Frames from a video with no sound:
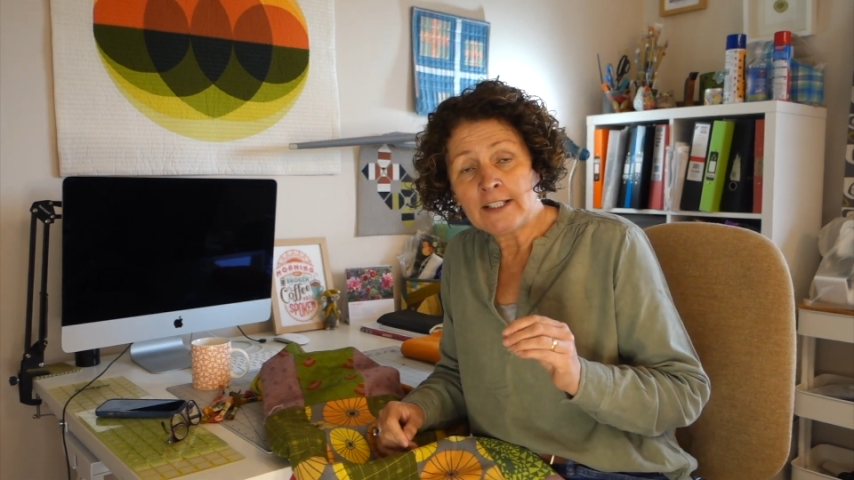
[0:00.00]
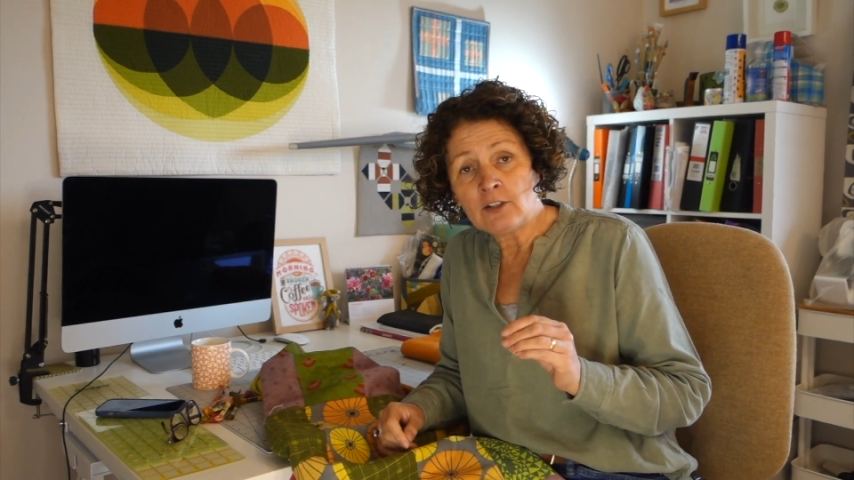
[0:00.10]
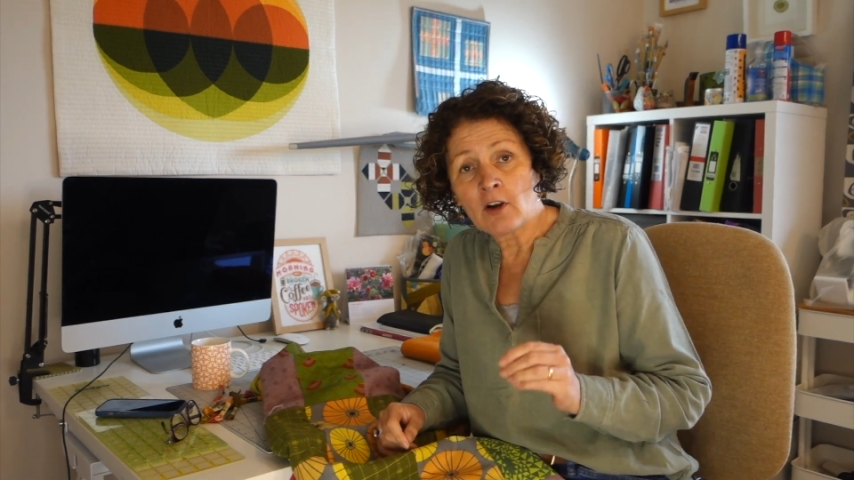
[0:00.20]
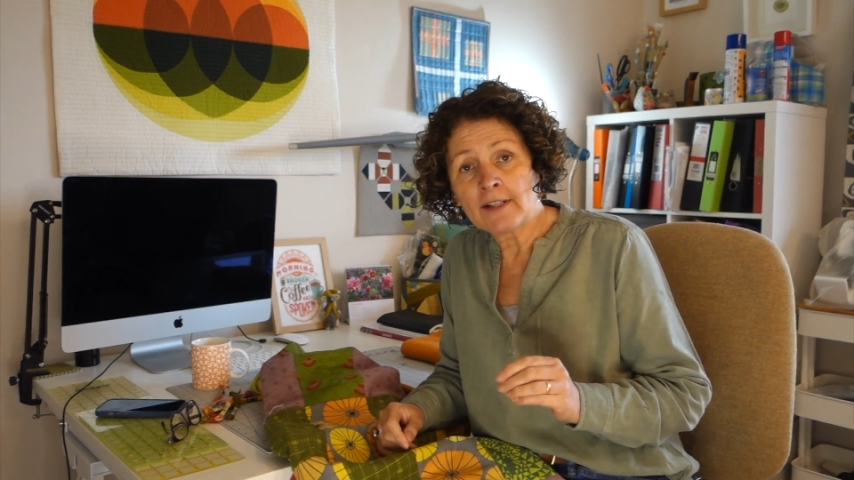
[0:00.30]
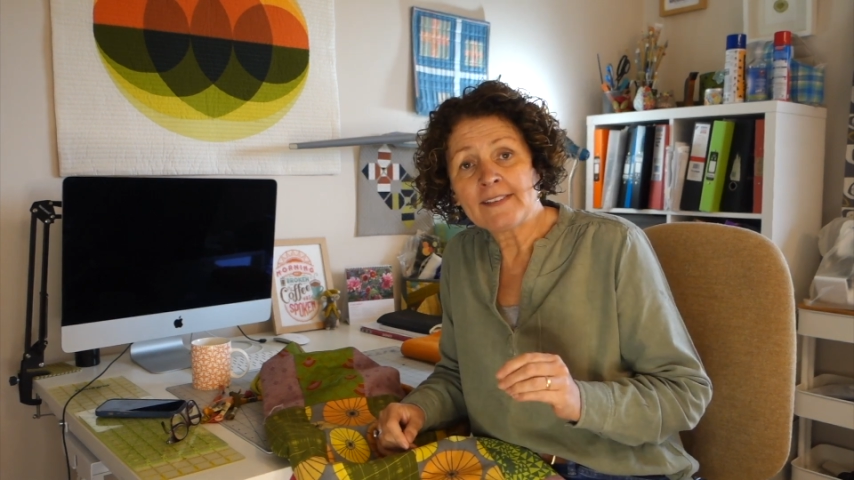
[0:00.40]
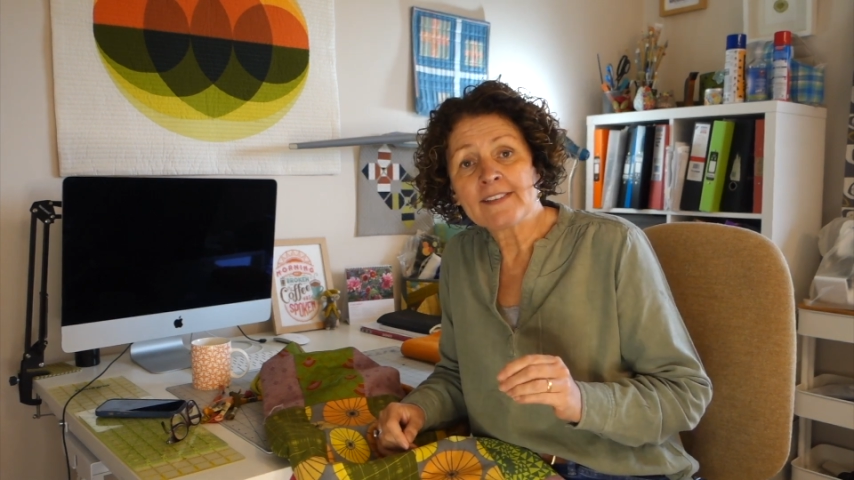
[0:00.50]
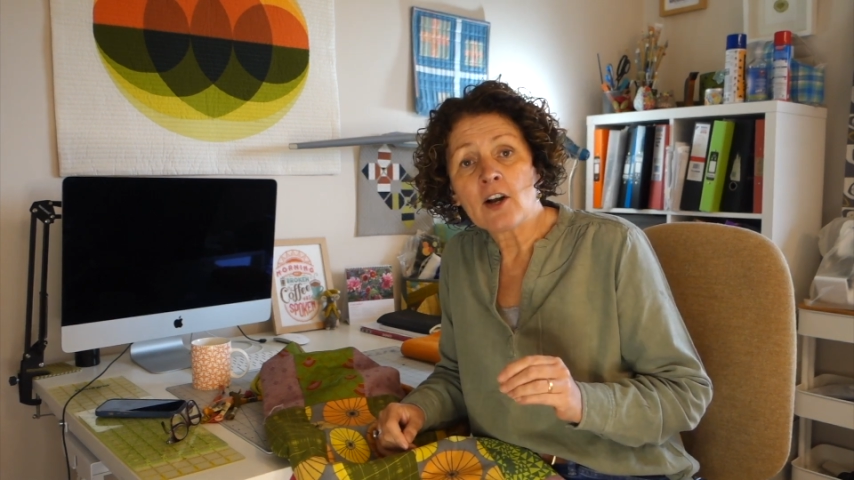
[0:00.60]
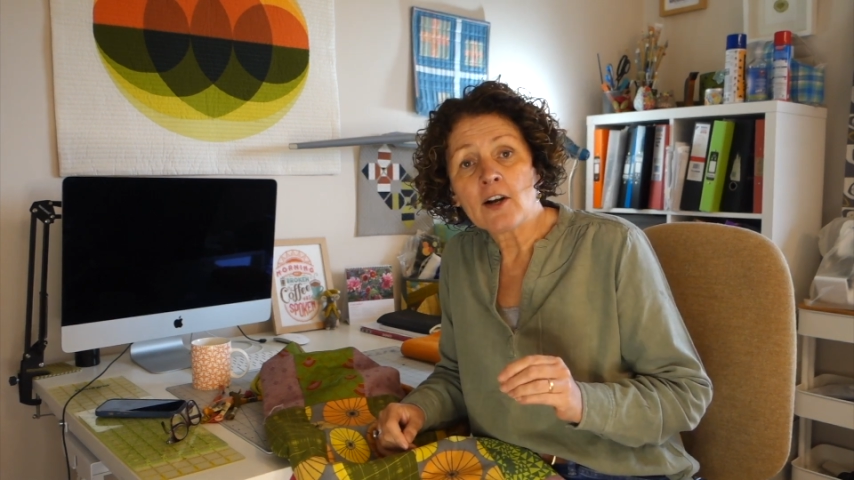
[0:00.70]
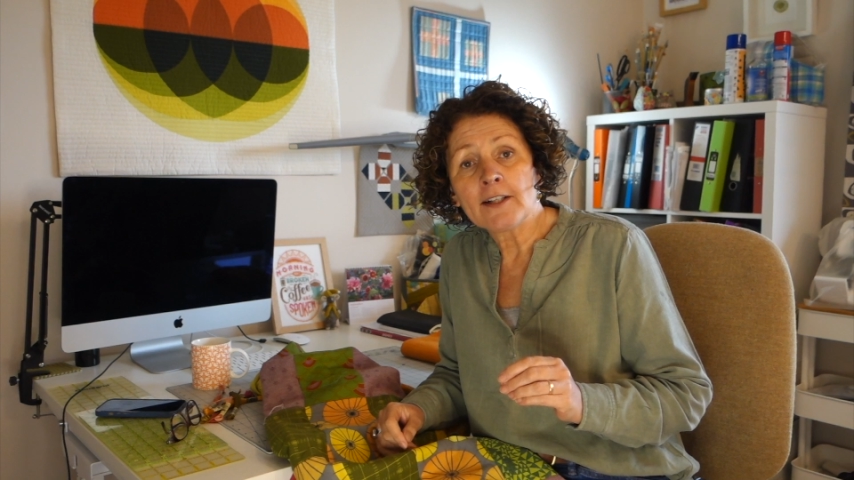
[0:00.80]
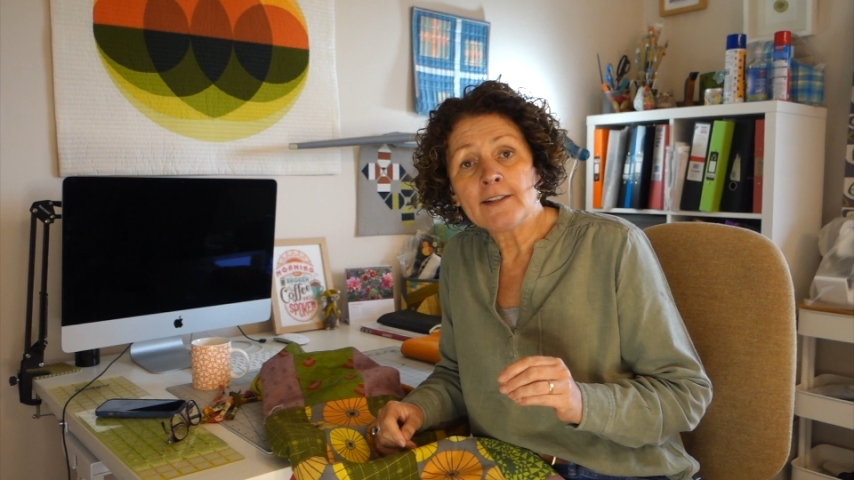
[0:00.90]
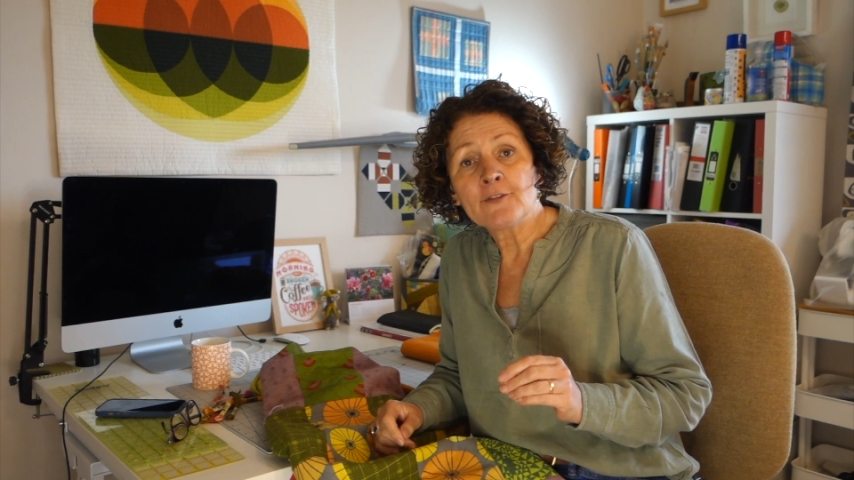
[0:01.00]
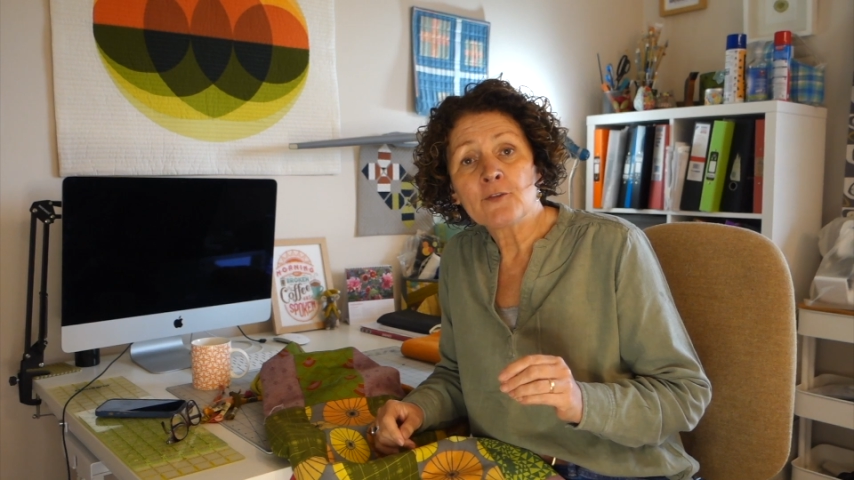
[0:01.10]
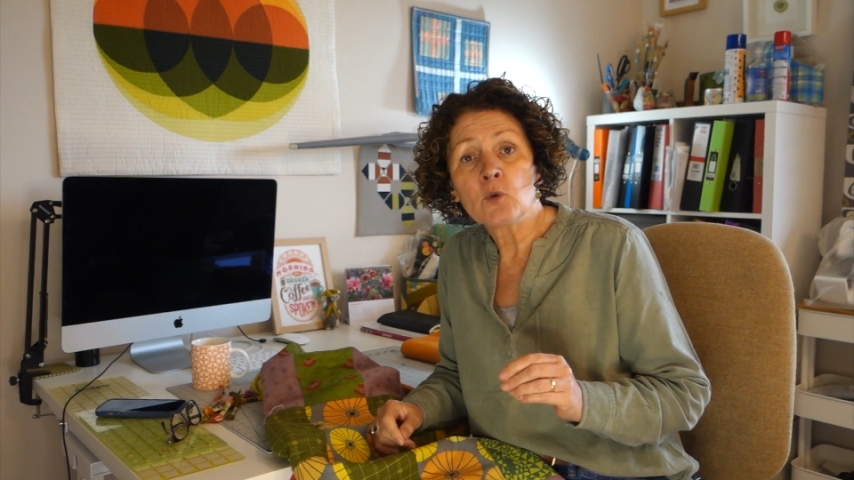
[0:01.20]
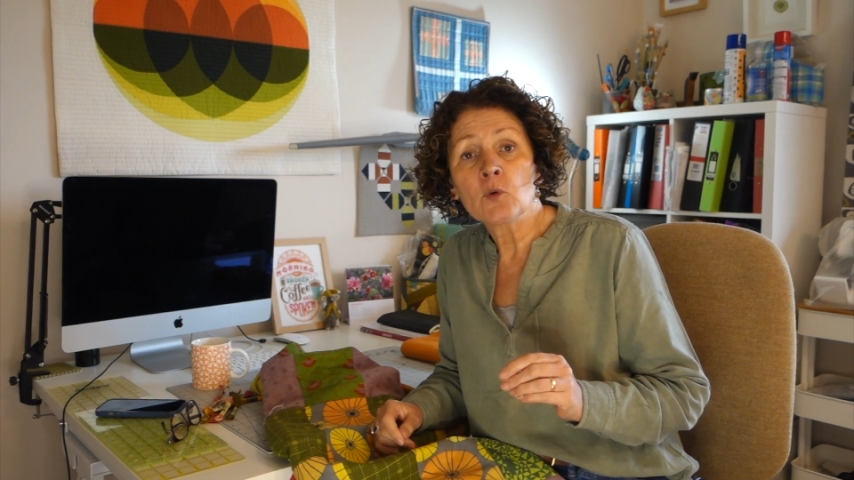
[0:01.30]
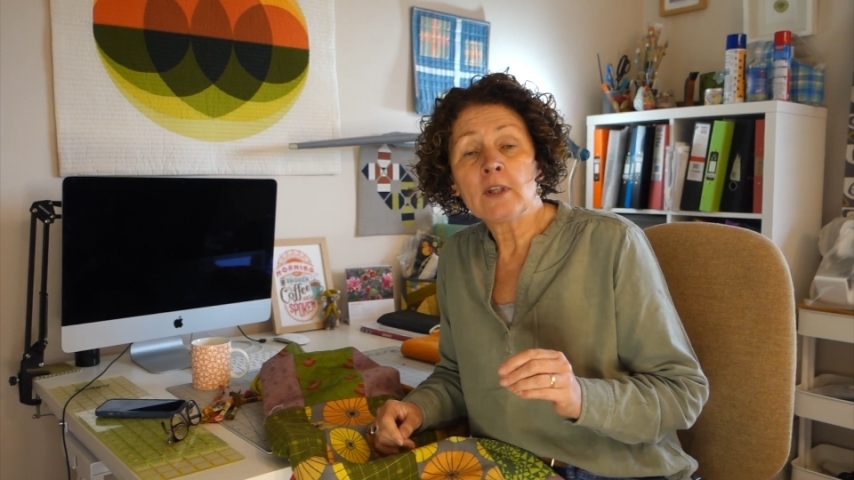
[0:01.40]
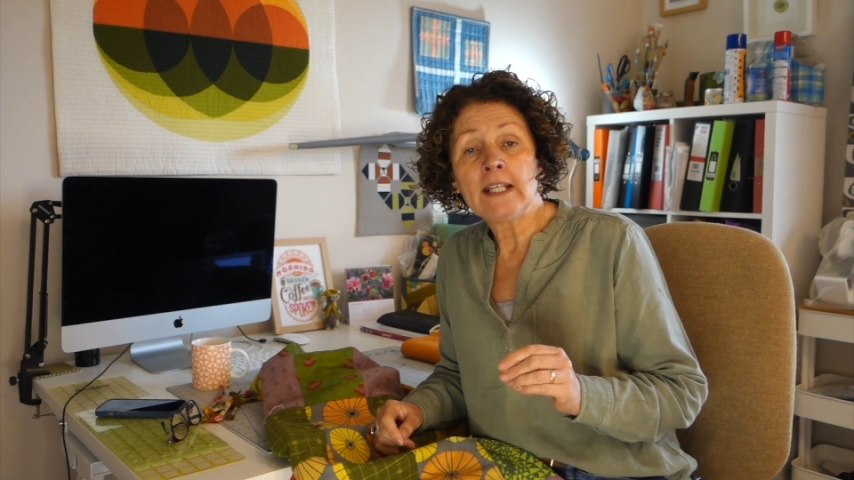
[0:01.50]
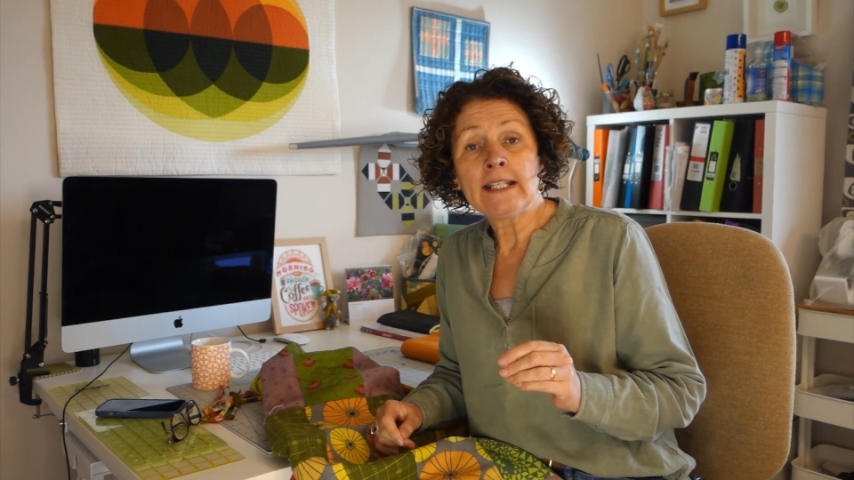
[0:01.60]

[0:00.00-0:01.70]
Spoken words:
nice size for the